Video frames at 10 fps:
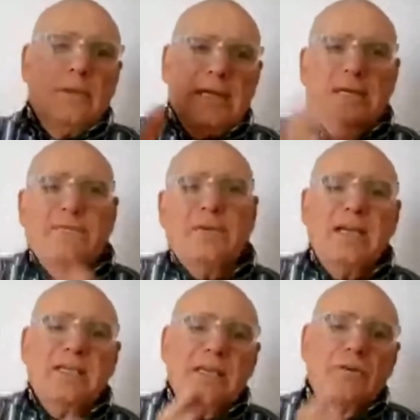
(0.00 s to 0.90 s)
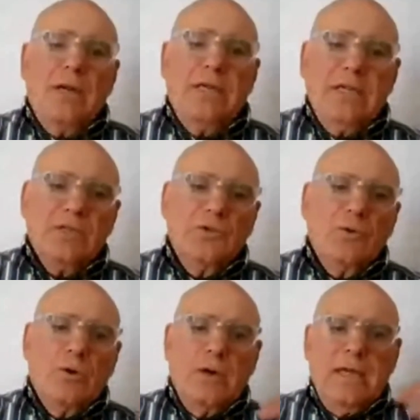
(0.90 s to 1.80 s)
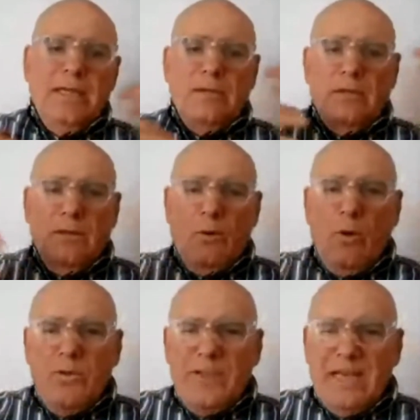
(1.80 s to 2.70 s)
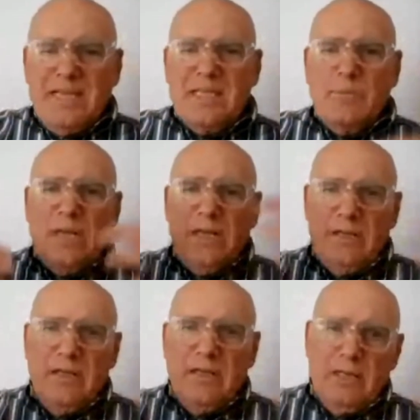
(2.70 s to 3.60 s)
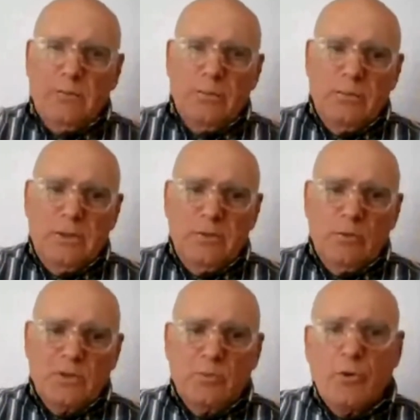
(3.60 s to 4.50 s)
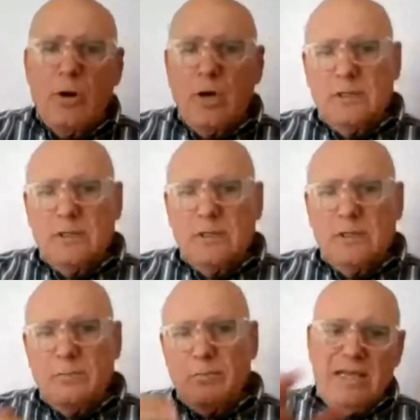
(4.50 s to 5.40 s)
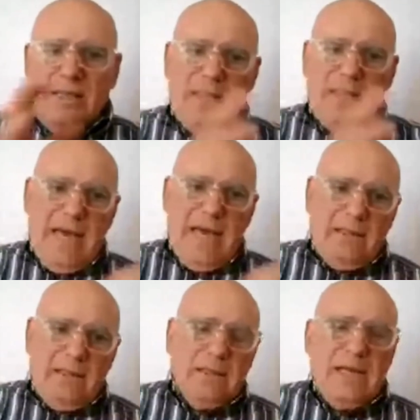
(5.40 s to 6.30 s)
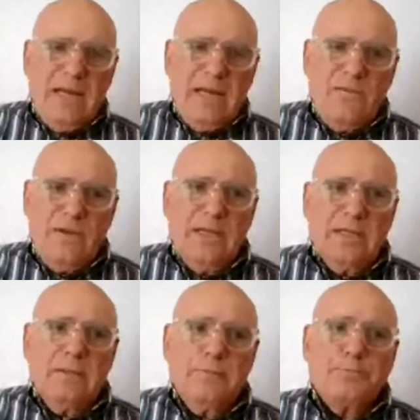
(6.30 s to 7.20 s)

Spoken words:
like Afghanistan right next door, and all that instability that was brought by that conflict,